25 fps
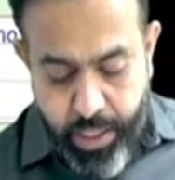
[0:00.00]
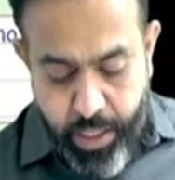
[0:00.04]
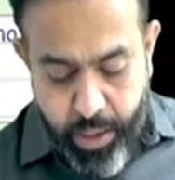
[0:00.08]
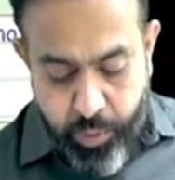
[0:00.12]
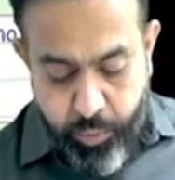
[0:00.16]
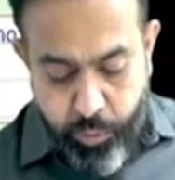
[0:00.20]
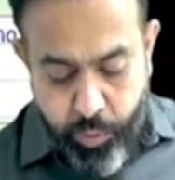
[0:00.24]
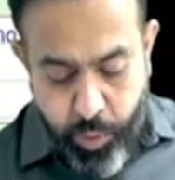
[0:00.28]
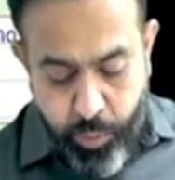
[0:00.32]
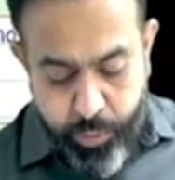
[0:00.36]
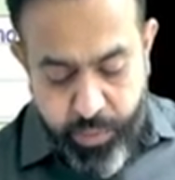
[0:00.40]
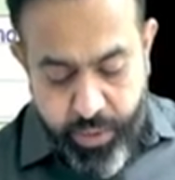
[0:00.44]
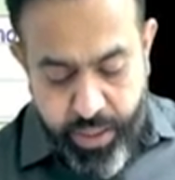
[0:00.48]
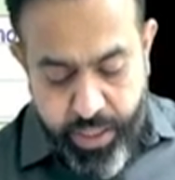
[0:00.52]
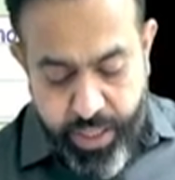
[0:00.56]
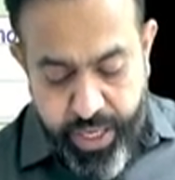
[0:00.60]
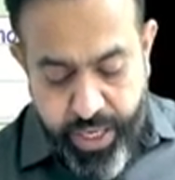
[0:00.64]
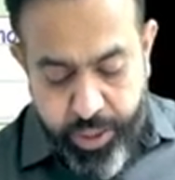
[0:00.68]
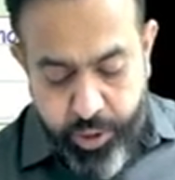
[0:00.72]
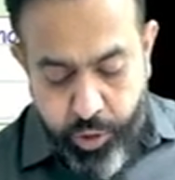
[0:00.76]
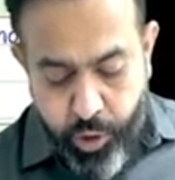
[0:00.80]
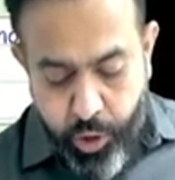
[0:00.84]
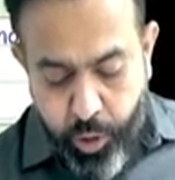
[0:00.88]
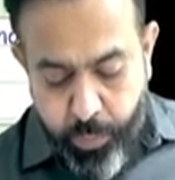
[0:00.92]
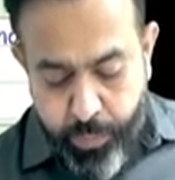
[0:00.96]
from the
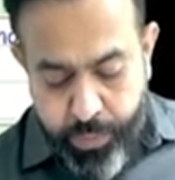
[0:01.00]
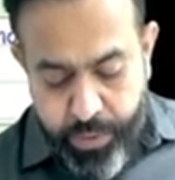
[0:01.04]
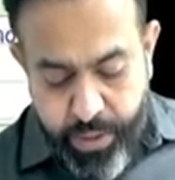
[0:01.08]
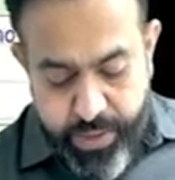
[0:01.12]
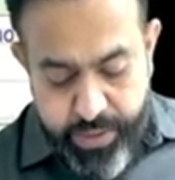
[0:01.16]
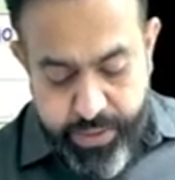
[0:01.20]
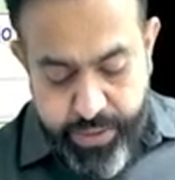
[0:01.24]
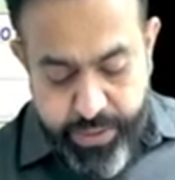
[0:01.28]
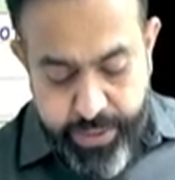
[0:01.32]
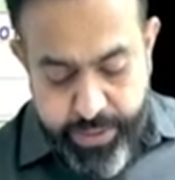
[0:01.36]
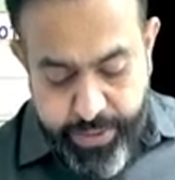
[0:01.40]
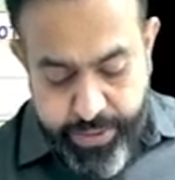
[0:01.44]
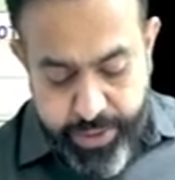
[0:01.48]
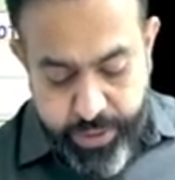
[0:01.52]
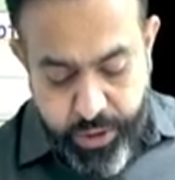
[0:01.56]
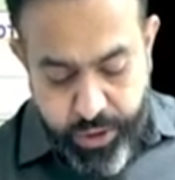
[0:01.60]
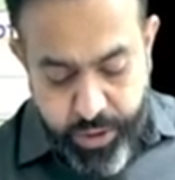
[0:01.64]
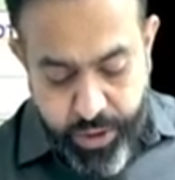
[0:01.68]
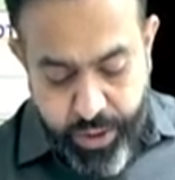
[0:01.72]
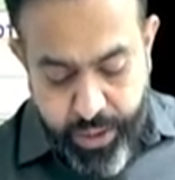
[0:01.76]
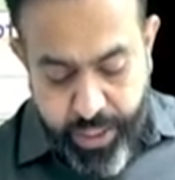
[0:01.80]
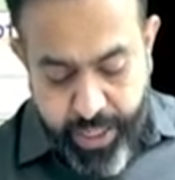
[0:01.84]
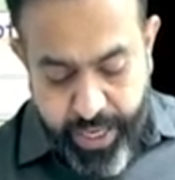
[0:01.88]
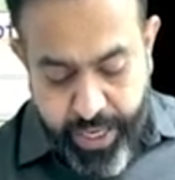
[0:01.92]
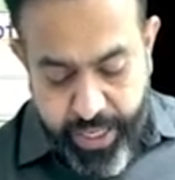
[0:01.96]
date of
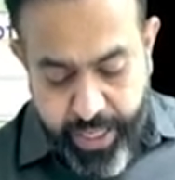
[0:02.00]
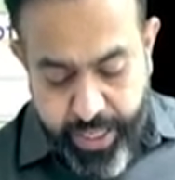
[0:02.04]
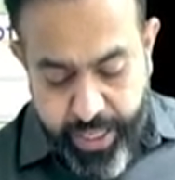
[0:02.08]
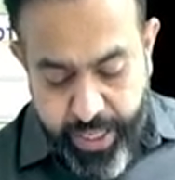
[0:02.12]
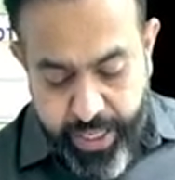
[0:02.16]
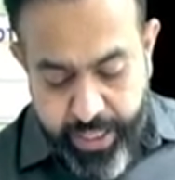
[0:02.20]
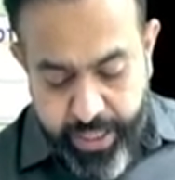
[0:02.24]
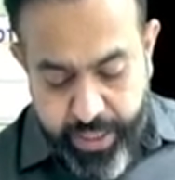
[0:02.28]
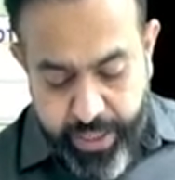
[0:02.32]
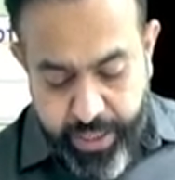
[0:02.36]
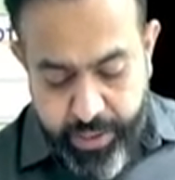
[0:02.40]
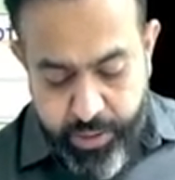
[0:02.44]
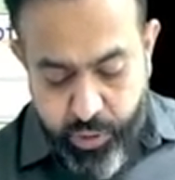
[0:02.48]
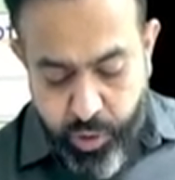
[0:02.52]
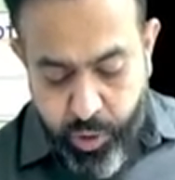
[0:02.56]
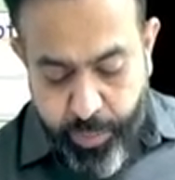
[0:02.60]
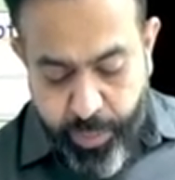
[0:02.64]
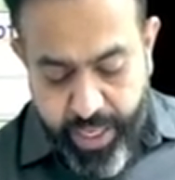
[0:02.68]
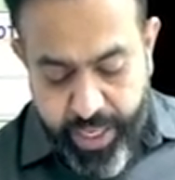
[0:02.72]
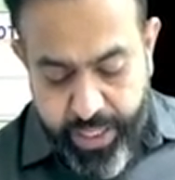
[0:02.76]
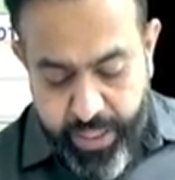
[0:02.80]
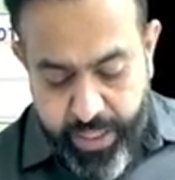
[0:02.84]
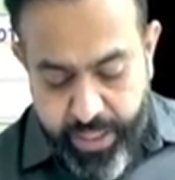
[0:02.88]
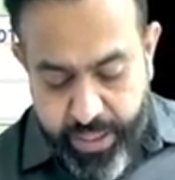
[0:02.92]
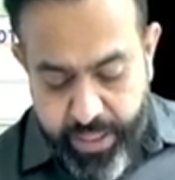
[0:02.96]
cessation, and in case of
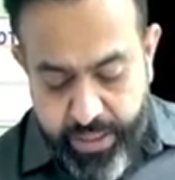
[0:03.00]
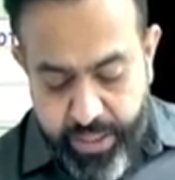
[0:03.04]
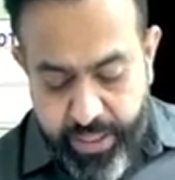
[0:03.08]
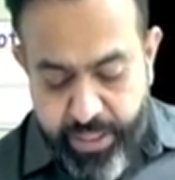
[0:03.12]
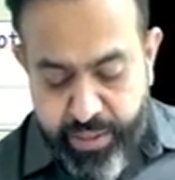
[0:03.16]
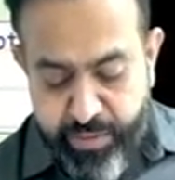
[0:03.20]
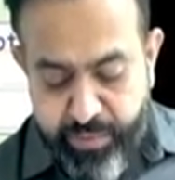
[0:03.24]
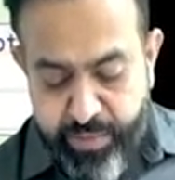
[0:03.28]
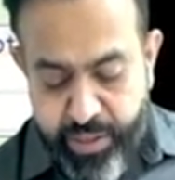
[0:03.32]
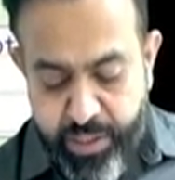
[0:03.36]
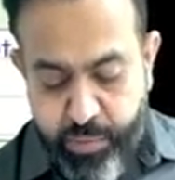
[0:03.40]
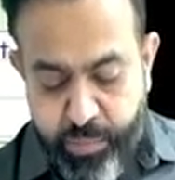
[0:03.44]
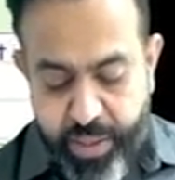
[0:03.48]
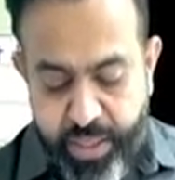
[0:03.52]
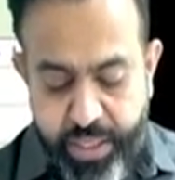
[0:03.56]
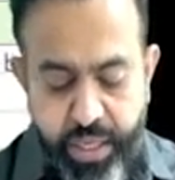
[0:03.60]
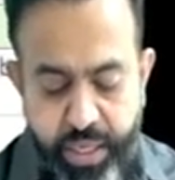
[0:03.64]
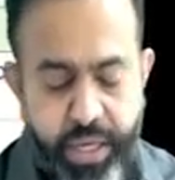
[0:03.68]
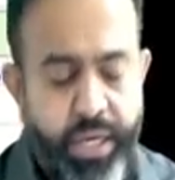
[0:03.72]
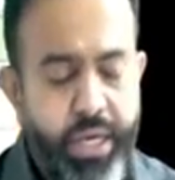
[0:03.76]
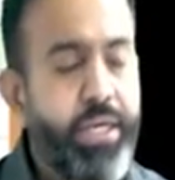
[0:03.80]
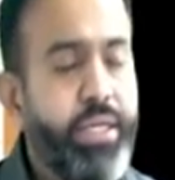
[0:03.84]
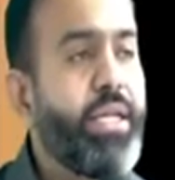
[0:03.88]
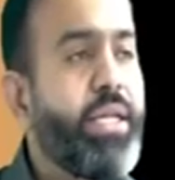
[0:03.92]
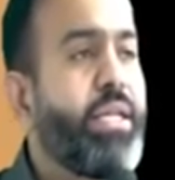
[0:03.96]
any other investment
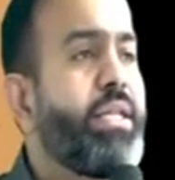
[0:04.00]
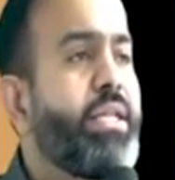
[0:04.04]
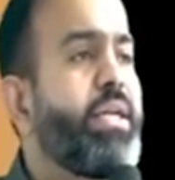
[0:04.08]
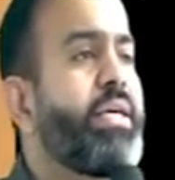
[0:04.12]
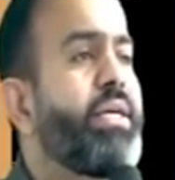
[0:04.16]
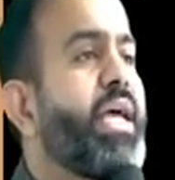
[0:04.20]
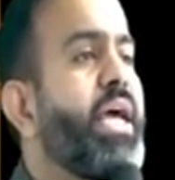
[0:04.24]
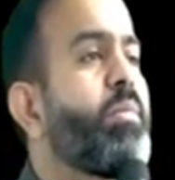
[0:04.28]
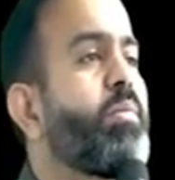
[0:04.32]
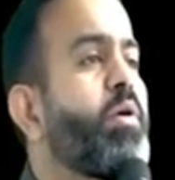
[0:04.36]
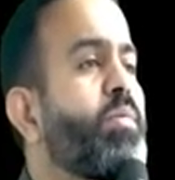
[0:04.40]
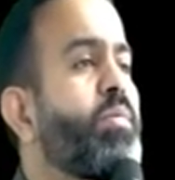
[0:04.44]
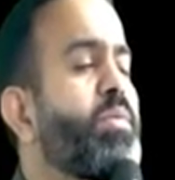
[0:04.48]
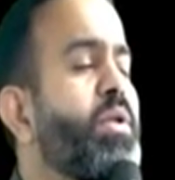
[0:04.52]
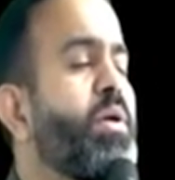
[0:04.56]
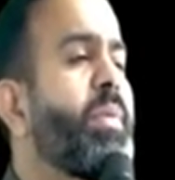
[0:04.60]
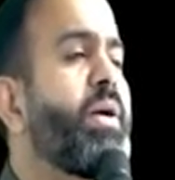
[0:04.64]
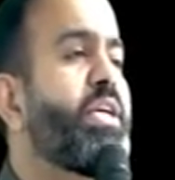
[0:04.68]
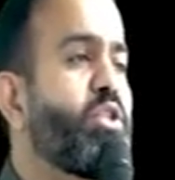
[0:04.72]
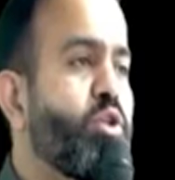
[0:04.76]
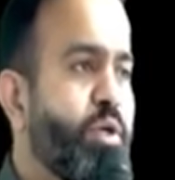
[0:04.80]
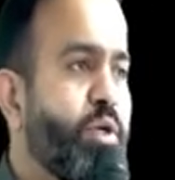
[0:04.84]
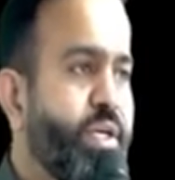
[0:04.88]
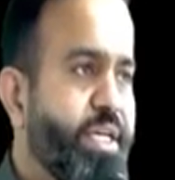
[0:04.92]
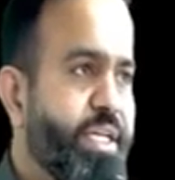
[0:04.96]
till the time of the
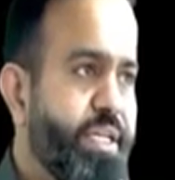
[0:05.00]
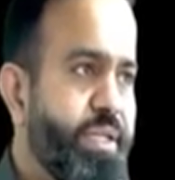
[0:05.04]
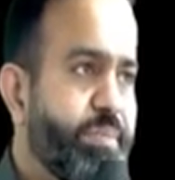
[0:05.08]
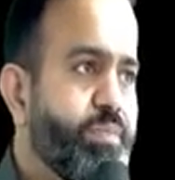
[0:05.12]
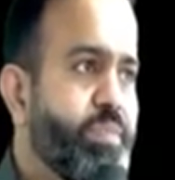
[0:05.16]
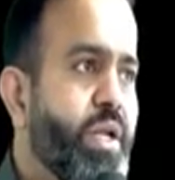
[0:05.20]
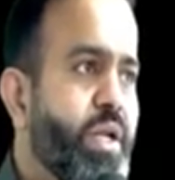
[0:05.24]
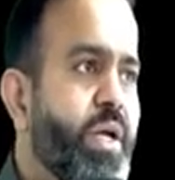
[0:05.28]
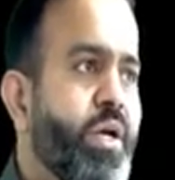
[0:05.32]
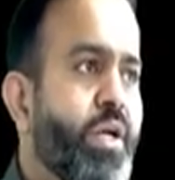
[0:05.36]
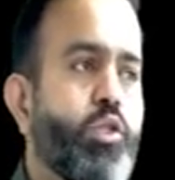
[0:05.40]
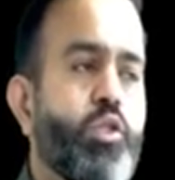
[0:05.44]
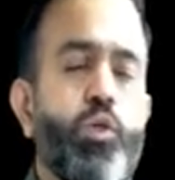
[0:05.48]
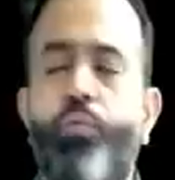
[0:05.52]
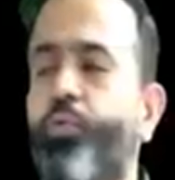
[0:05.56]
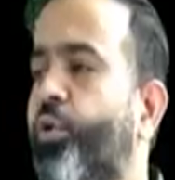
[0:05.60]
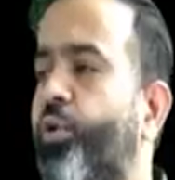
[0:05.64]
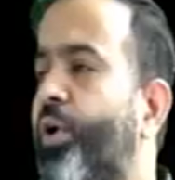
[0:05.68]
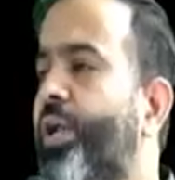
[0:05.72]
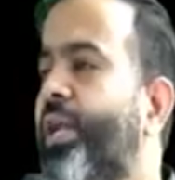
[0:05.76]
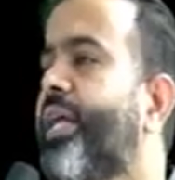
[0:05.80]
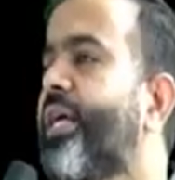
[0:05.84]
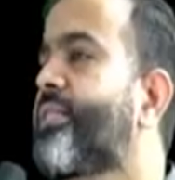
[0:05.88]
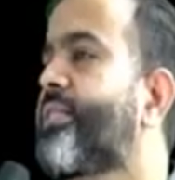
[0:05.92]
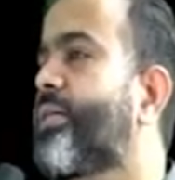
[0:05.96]
maturity. So for
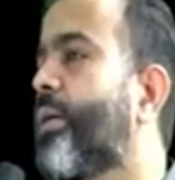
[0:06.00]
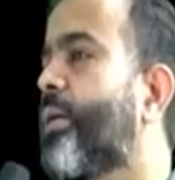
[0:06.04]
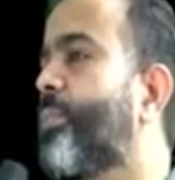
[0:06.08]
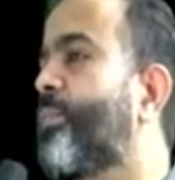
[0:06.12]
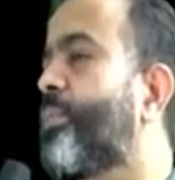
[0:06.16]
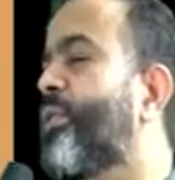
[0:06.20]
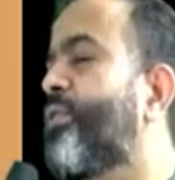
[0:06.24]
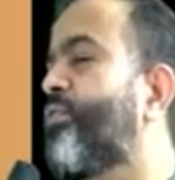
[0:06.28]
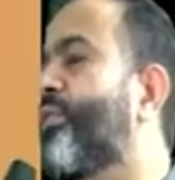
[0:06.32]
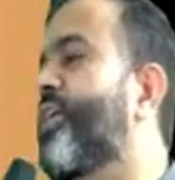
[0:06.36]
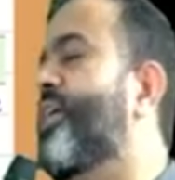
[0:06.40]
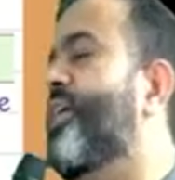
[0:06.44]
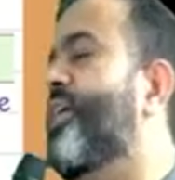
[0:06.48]
an example, one